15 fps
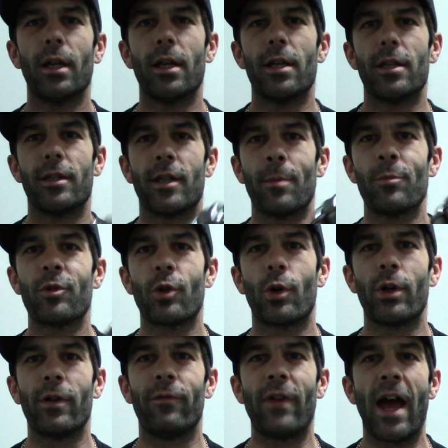some
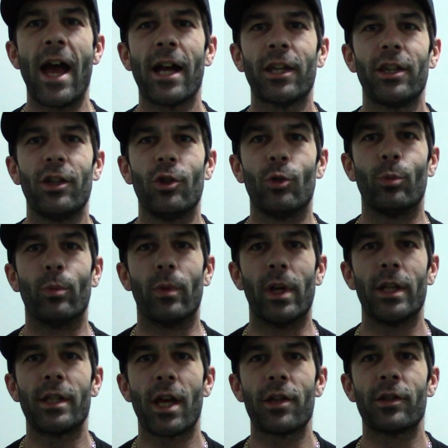sort of vacuum.
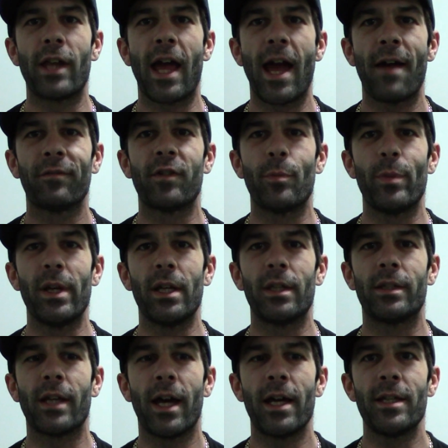It doesn't have to be a
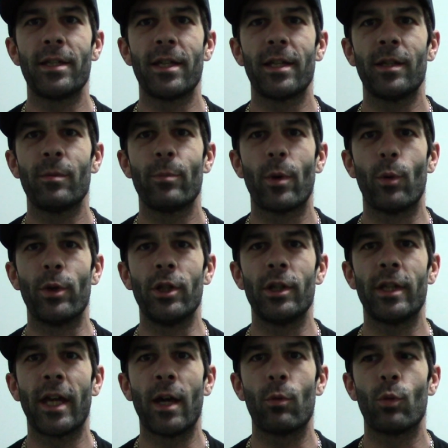Dyson, but when you
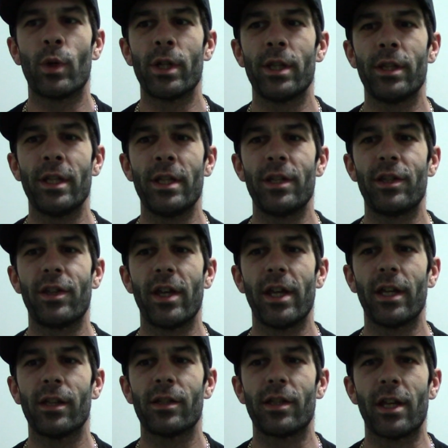get one of these
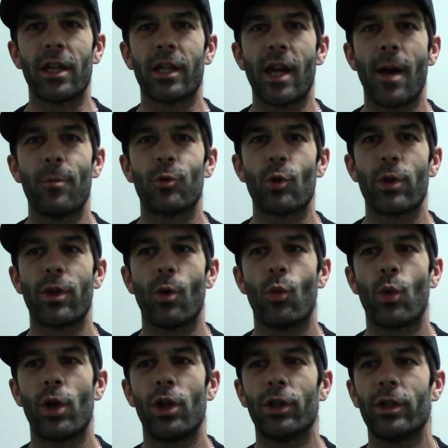things, it comes with a
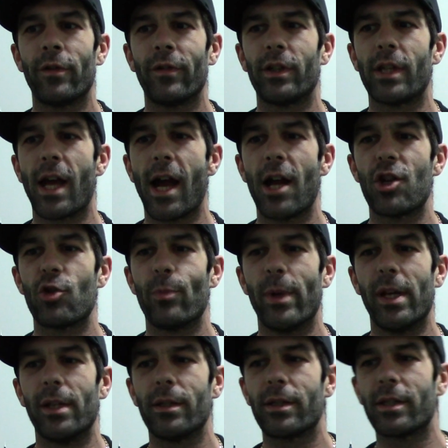world of
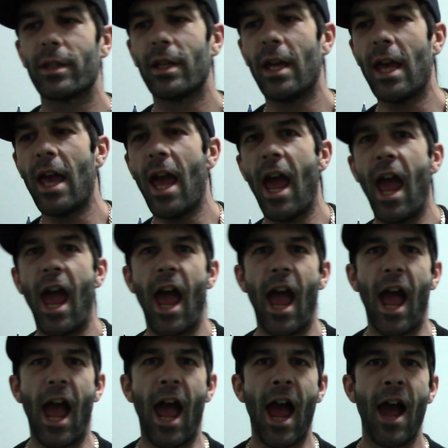attachments.
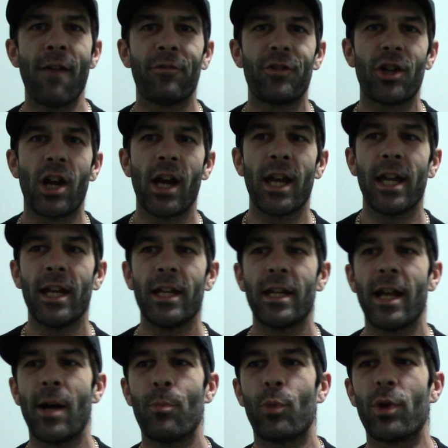After I hit it
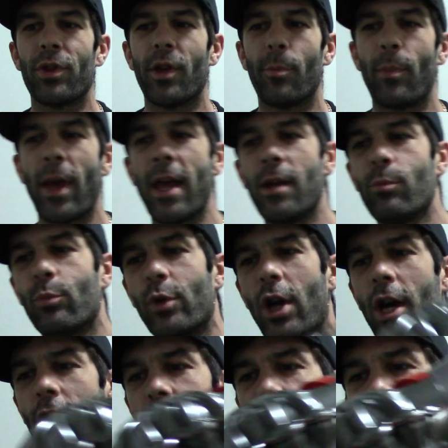up with the paintbrush,